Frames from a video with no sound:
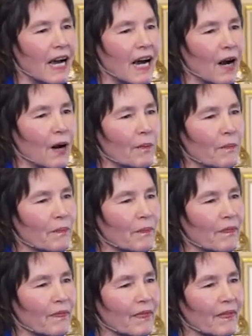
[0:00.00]

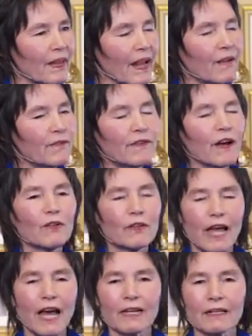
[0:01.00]
I felt
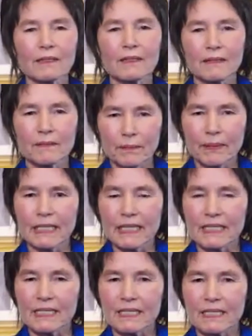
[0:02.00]
that
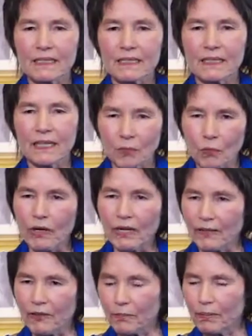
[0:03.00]
peace in one
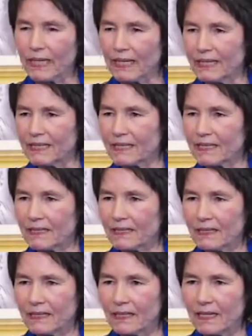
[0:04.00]
other place,
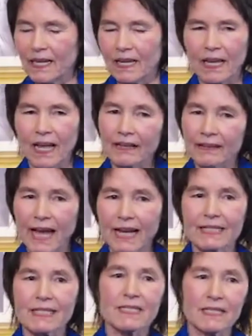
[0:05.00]
and
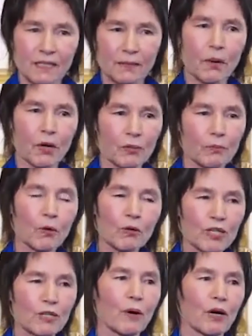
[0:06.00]
that's the
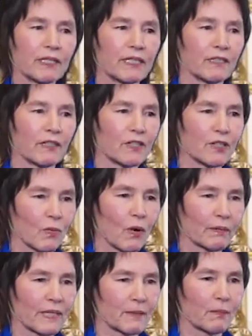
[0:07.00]
Moksha Mandir,
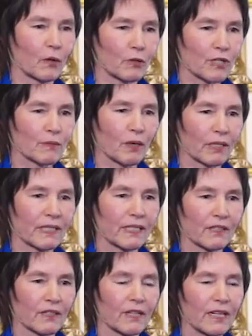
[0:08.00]
Swami's Moksha
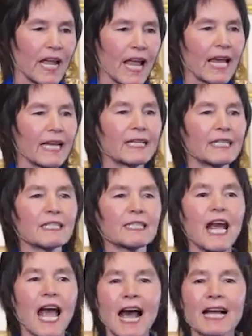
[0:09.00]
Mandir. It
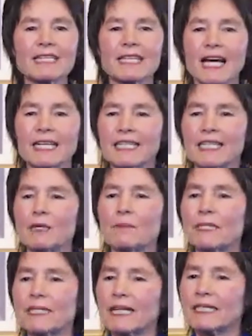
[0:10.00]
has that deep
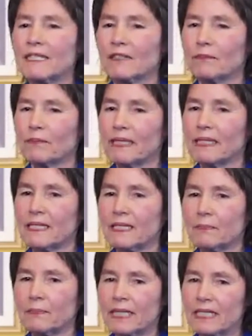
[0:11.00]
sense of
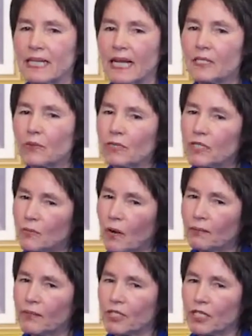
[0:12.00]
peace, because that's what
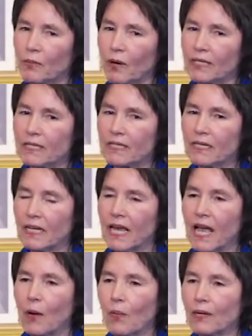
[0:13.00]
Swamiji
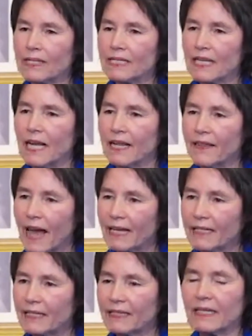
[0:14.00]
was.
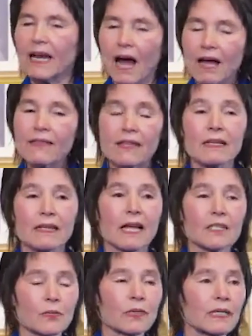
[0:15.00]
That I think
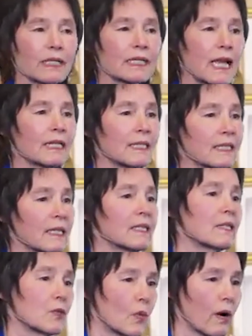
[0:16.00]
that's what his
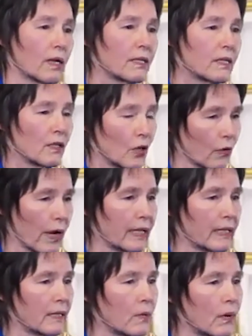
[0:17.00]
essence was
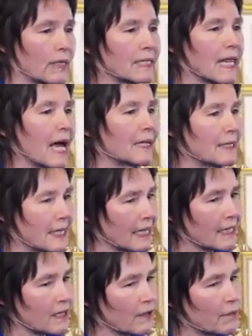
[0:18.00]
greatly, was that
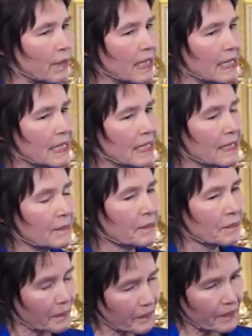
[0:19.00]
sense of peace.
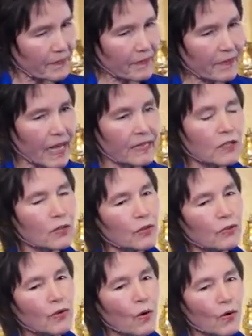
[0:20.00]
And so
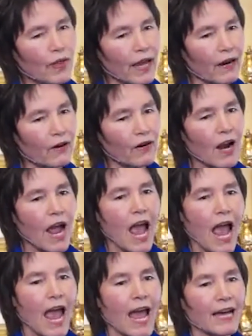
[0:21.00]
you go there
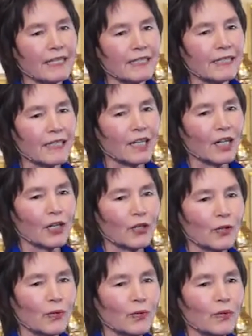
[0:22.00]
and
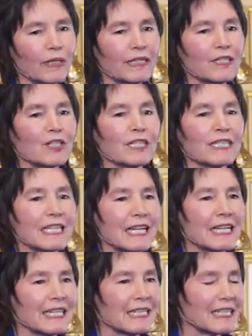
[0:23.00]
you can just
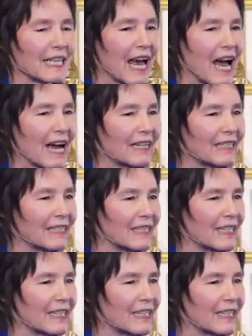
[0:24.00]
sink into that.